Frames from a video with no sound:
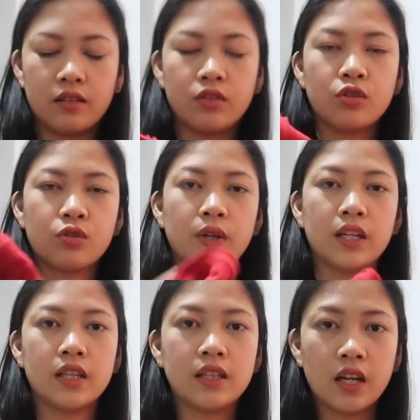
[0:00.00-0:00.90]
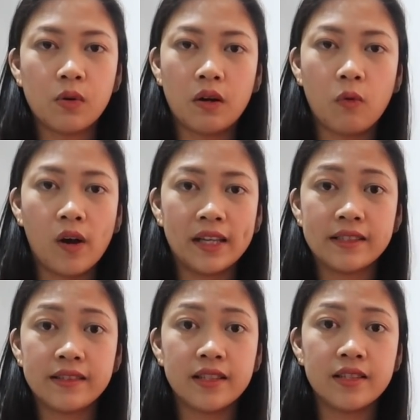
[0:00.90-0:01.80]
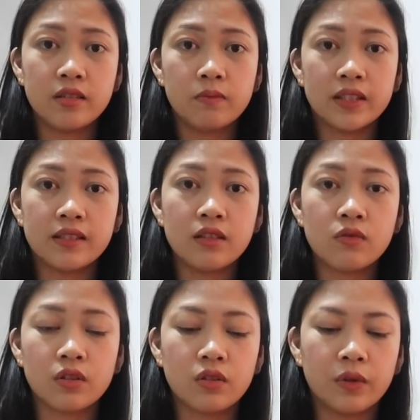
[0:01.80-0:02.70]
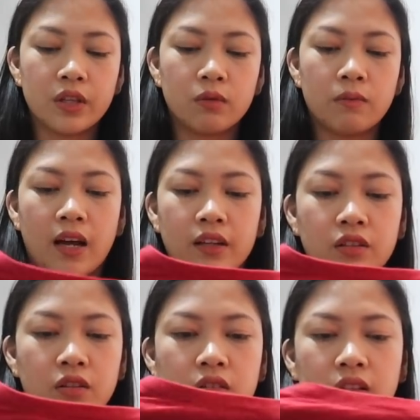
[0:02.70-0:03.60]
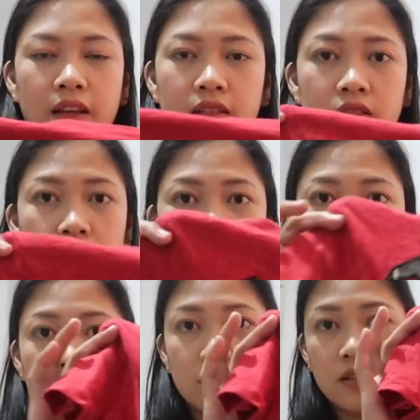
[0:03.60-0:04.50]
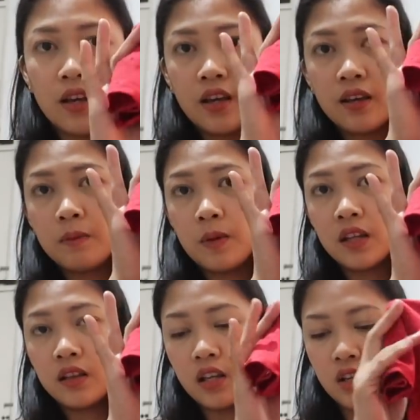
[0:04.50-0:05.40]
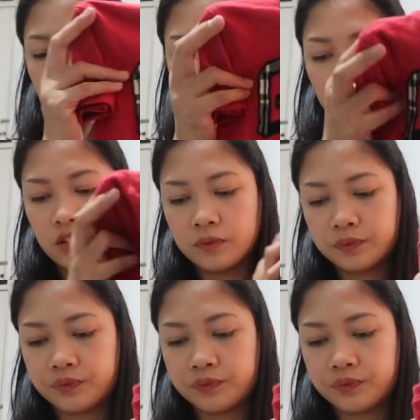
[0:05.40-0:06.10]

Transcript: usually, dalawang onesies, but since we're going to Baguio, like, go this big t-shirt.